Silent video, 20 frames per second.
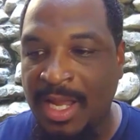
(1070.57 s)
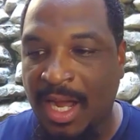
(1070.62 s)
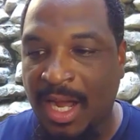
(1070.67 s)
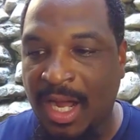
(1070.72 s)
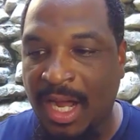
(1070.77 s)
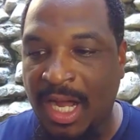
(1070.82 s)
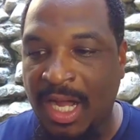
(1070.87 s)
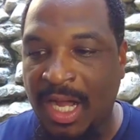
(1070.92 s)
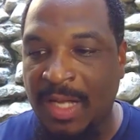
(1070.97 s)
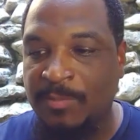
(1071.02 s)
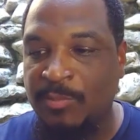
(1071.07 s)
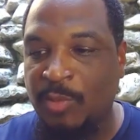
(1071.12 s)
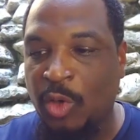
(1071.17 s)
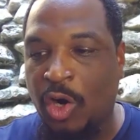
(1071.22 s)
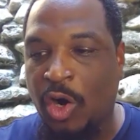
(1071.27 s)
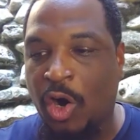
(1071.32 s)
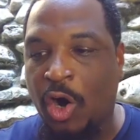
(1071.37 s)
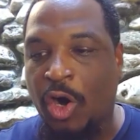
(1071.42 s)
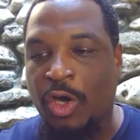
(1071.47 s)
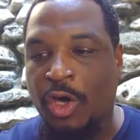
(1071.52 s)

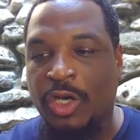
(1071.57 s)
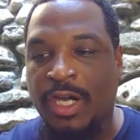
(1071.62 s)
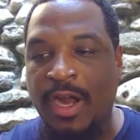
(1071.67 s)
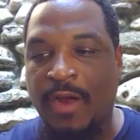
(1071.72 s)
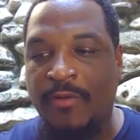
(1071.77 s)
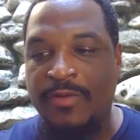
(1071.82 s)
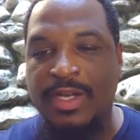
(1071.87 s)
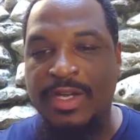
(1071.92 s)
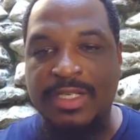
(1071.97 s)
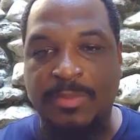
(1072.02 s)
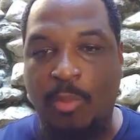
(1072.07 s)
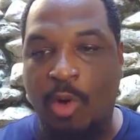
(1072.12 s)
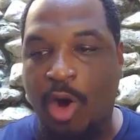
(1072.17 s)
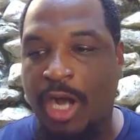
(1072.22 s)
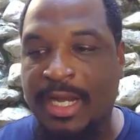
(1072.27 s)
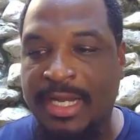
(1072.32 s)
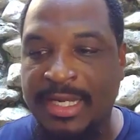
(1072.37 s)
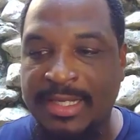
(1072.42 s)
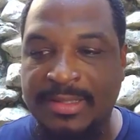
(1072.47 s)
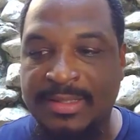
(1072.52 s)
Are governance
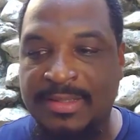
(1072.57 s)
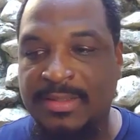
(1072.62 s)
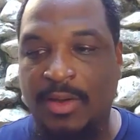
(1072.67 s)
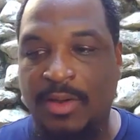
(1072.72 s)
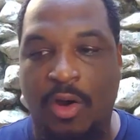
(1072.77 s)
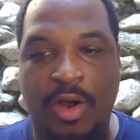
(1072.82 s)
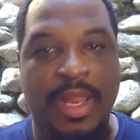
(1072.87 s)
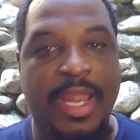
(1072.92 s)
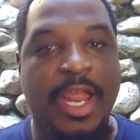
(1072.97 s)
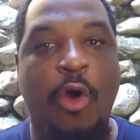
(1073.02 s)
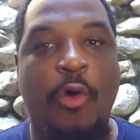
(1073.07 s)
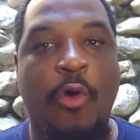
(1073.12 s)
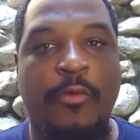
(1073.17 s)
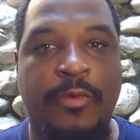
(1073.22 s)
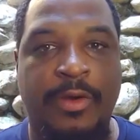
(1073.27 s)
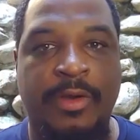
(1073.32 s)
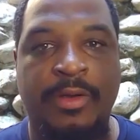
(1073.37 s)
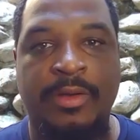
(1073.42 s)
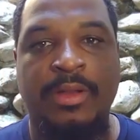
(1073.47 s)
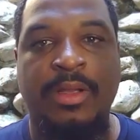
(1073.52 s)
markets, are they
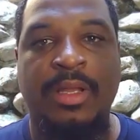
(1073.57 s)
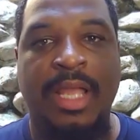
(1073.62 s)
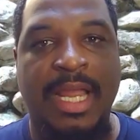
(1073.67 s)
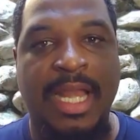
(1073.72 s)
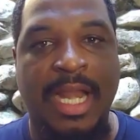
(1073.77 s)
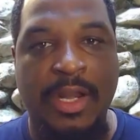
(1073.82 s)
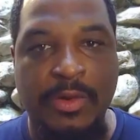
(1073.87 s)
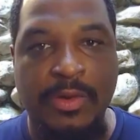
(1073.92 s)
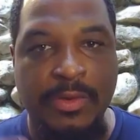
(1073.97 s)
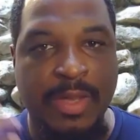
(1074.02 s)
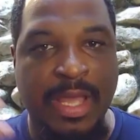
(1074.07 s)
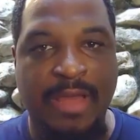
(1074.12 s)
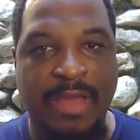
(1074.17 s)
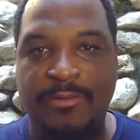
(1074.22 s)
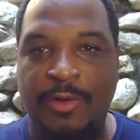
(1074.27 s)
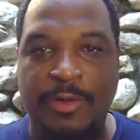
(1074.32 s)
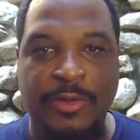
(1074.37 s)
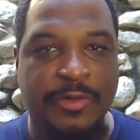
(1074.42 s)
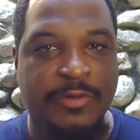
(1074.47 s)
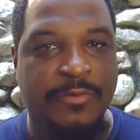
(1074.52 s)
over? And I know
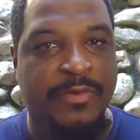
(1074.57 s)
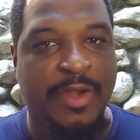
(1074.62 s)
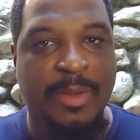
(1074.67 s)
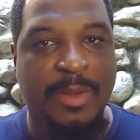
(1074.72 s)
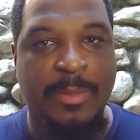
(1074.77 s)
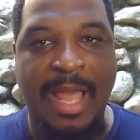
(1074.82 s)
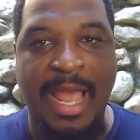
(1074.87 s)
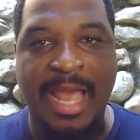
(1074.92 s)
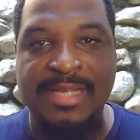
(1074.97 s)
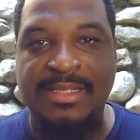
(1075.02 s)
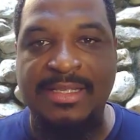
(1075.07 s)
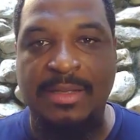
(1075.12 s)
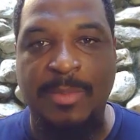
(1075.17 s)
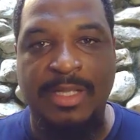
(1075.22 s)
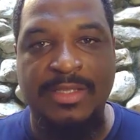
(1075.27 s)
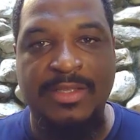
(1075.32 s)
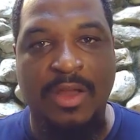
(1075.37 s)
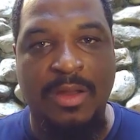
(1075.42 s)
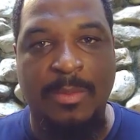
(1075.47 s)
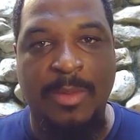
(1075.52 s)
you're very passionate
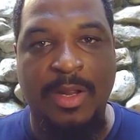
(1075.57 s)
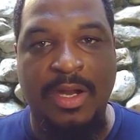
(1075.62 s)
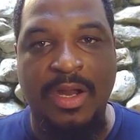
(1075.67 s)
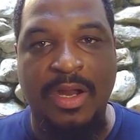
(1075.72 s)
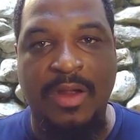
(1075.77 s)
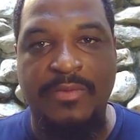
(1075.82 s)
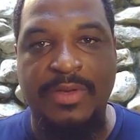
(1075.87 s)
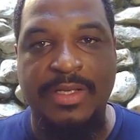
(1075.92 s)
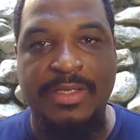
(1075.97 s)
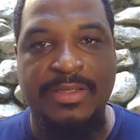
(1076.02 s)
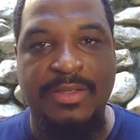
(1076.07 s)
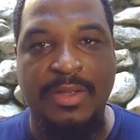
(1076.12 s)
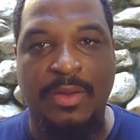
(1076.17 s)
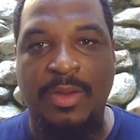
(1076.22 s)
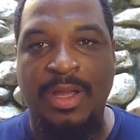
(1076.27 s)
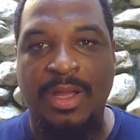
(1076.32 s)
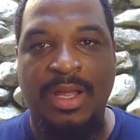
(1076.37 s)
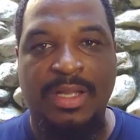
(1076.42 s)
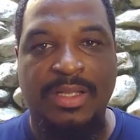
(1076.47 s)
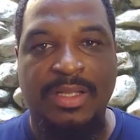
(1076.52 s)
about talking about governance.
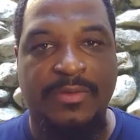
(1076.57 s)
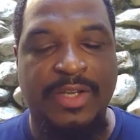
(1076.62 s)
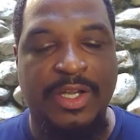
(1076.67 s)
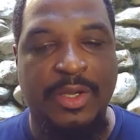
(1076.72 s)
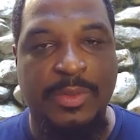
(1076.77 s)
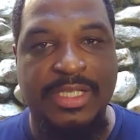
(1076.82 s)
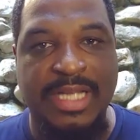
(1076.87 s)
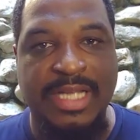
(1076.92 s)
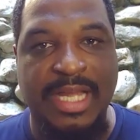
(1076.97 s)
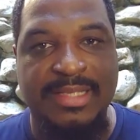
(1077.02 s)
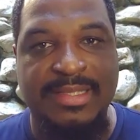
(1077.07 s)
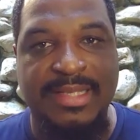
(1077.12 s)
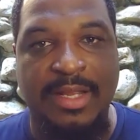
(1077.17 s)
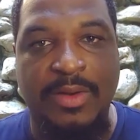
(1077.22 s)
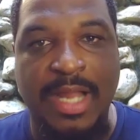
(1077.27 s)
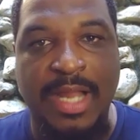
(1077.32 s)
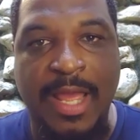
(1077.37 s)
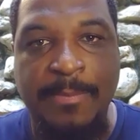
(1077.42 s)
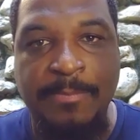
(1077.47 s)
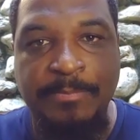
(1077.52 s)
So love to hear what you got to say
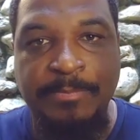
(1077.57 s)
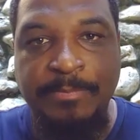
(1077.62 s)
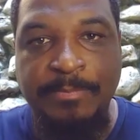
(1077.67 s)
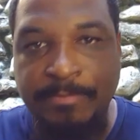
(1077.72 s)
on that.